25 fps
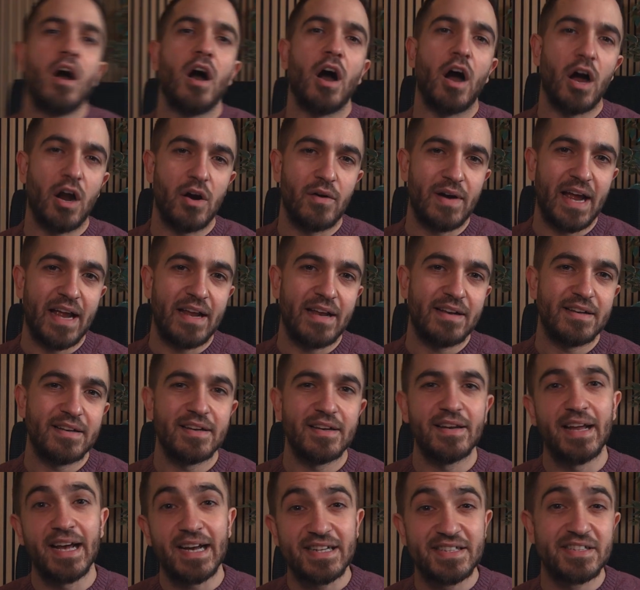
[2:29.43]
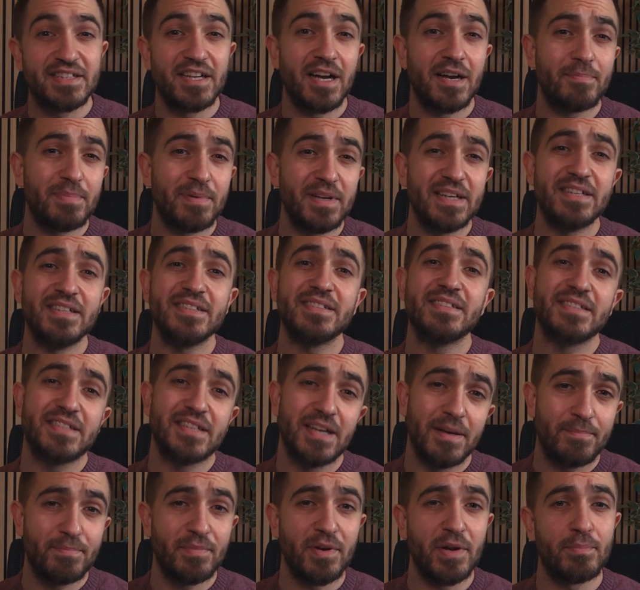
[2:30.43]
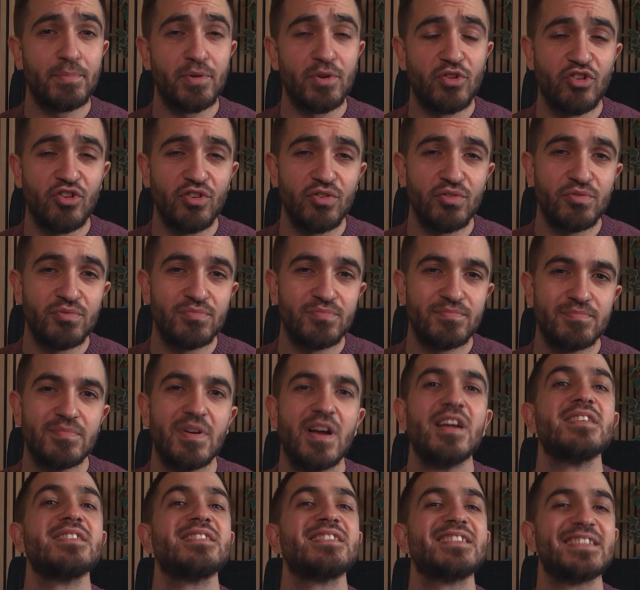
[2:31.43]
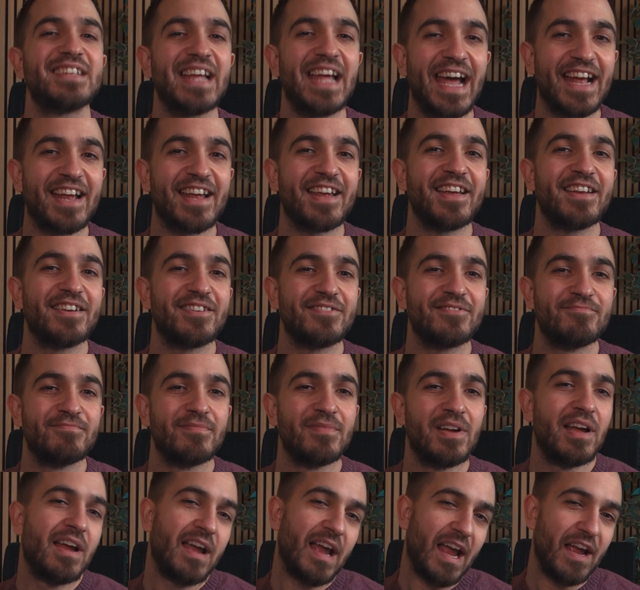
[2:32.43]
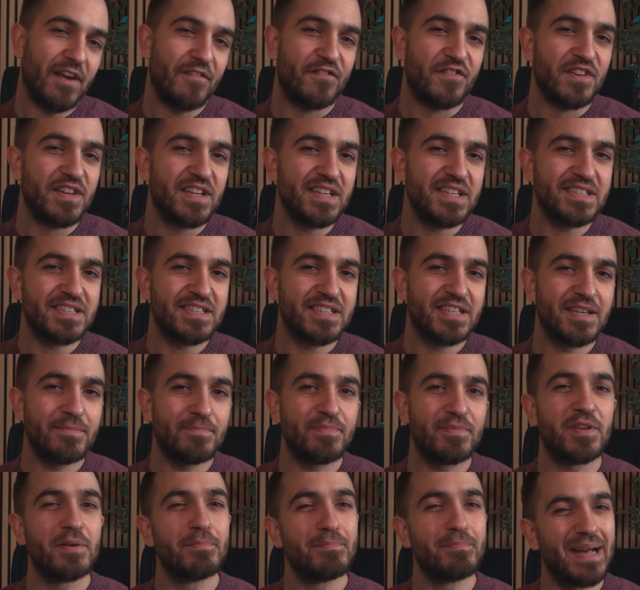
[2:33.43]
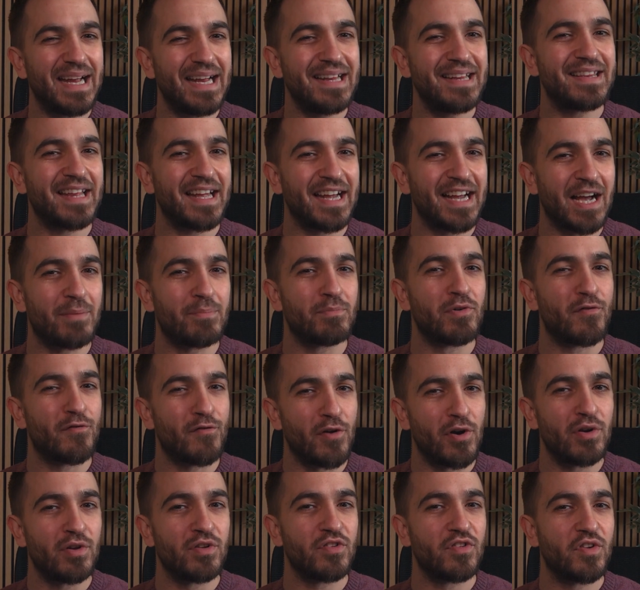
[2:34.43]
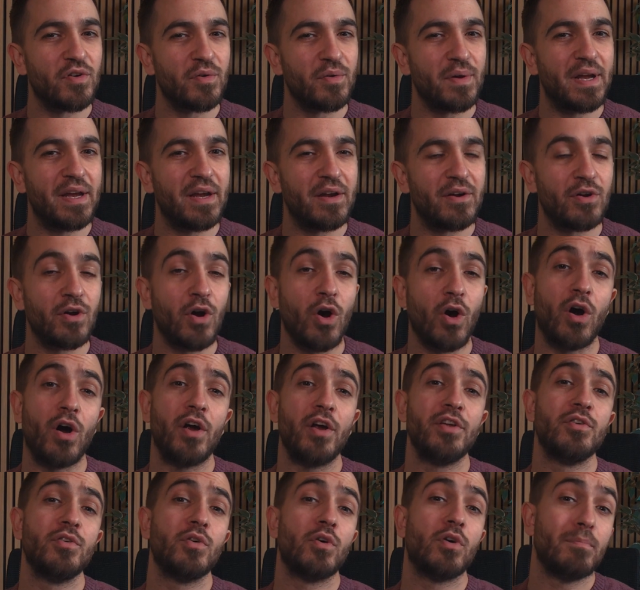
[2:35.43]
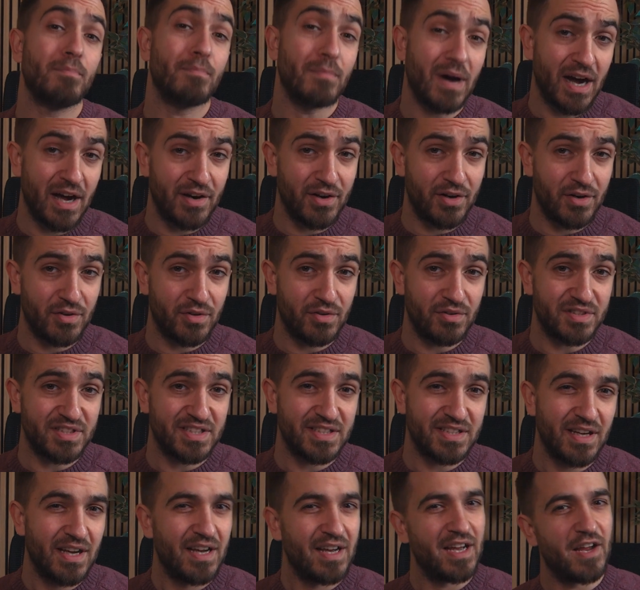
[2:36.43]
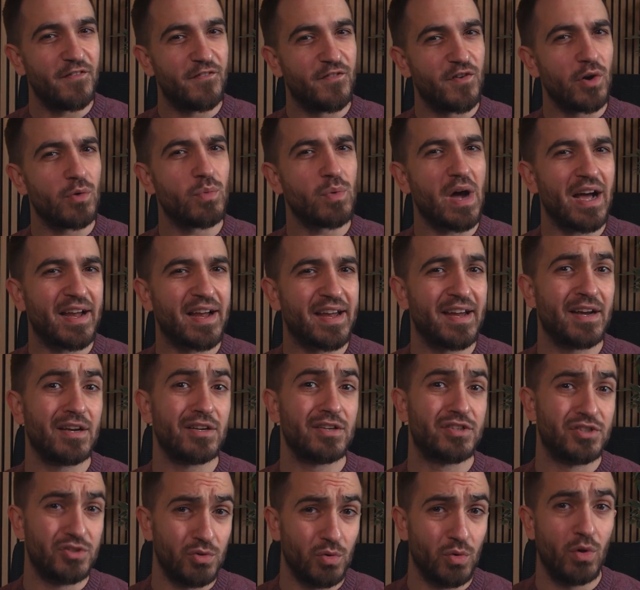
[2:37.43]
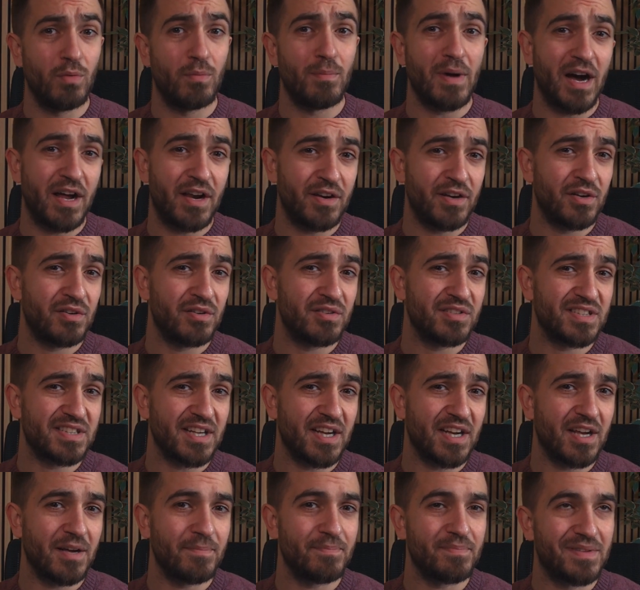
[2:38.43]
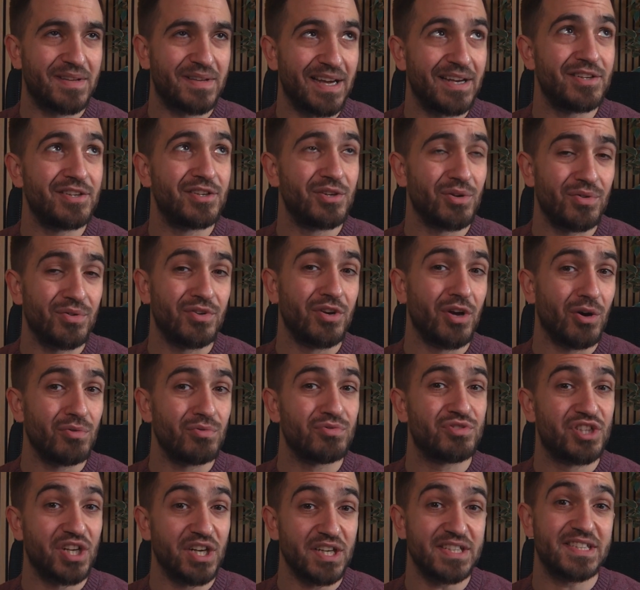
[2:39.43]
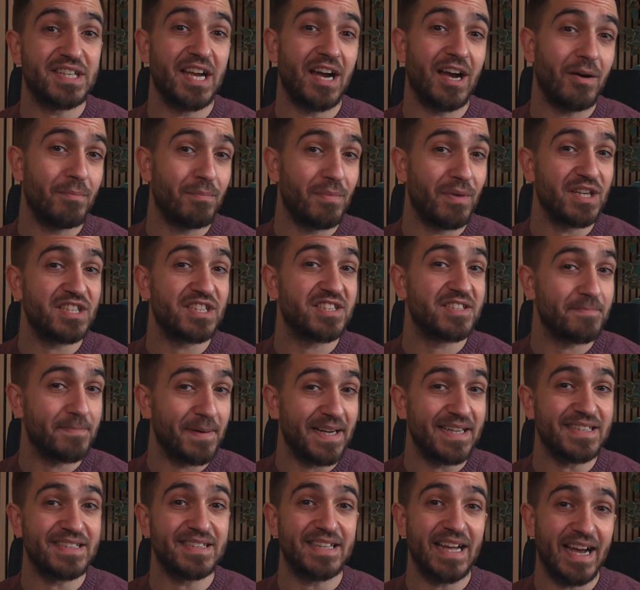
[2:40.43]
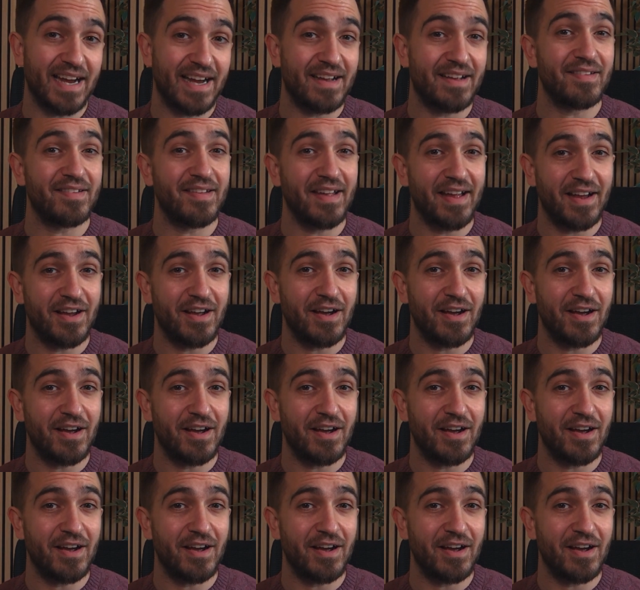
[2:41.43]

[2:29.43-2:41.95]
All right, next up is tip number 2, stack it. And for this tip, the main thing I'm referring to here are your monitors. If you're rocking a dual monitor setup, then you'll know just how much space that can take